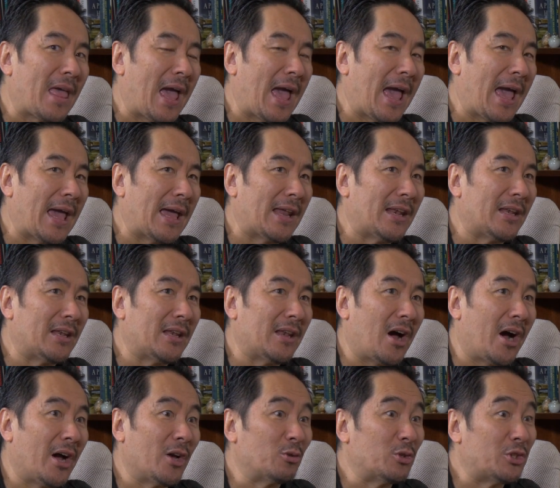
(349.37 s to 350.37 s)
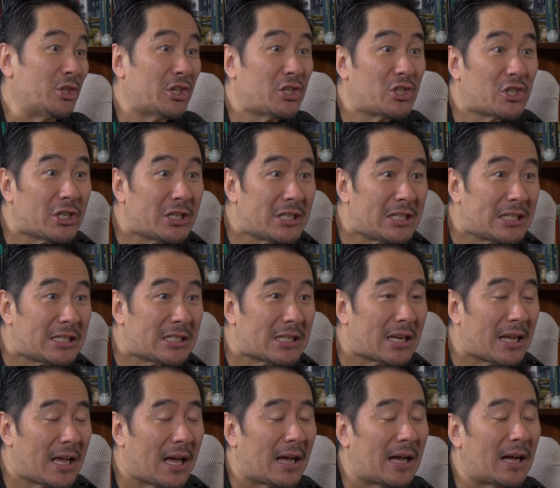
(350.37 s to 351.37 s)
And I auditioned.
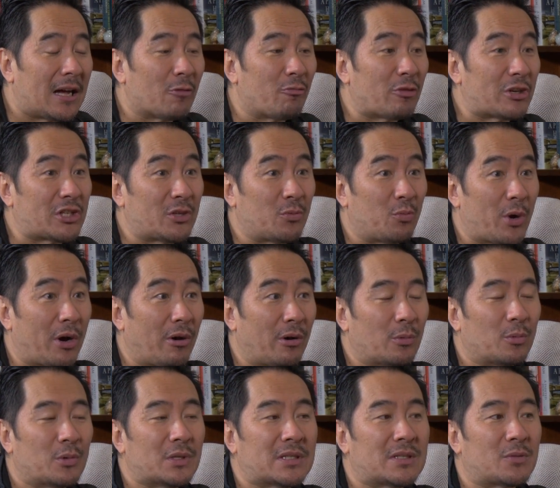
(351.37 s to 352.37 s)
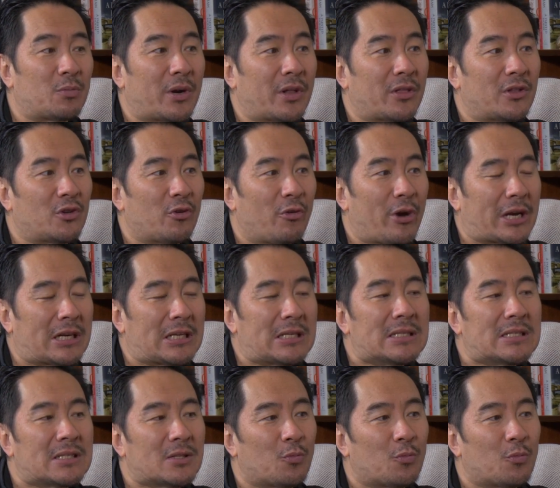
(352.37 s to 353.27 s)
Richard Werrett was one of the directors,